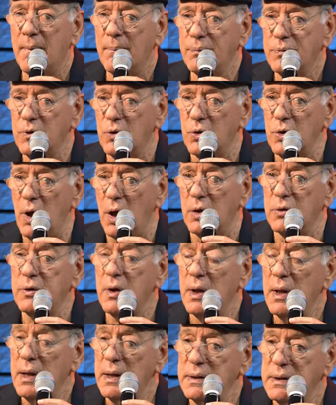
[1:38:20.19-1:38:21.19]
They're not.
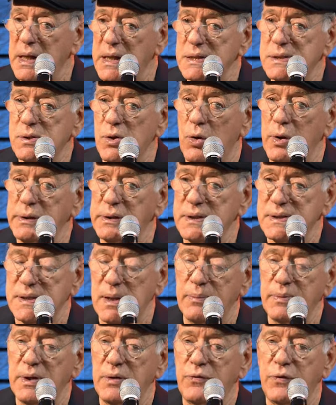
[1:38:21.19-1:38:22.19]
They saw it as
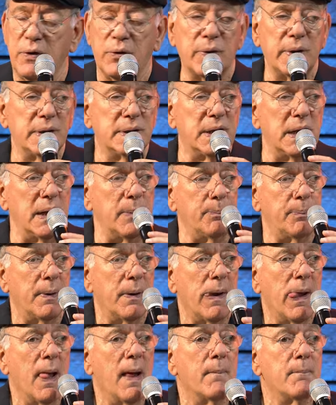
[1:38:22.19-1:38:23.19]
something very deep,
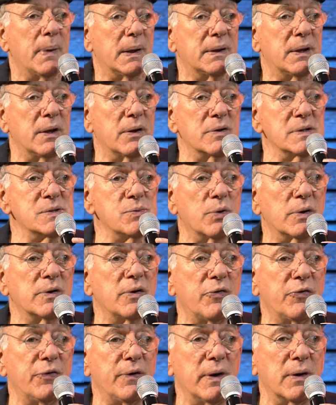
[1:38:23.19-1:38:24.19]
but here is where the
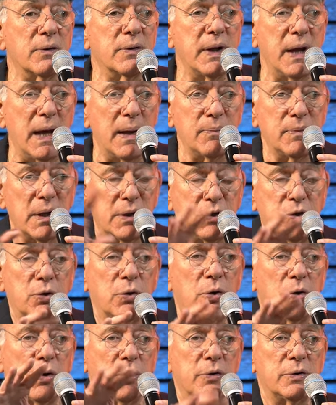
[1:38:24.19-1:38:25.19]
fear came that you
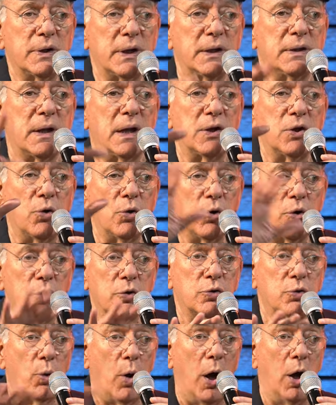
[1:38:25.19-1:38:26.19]
heard it and you
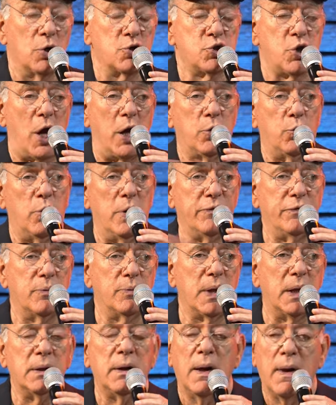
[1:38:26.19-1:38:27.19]
heard, whoa, shy away from
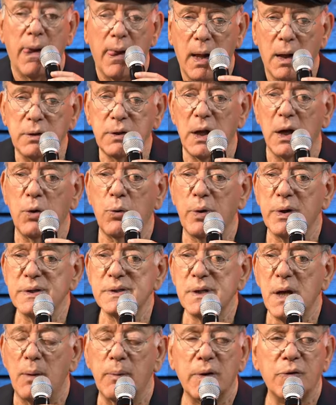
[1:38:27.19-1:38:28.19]
that. I'll tell you where it's
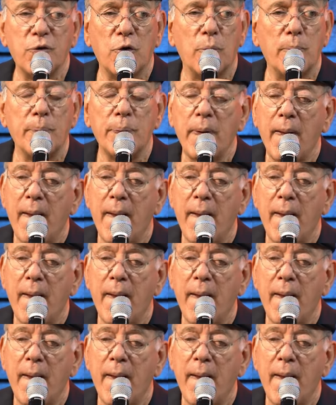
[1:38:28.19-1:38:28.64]
coming from.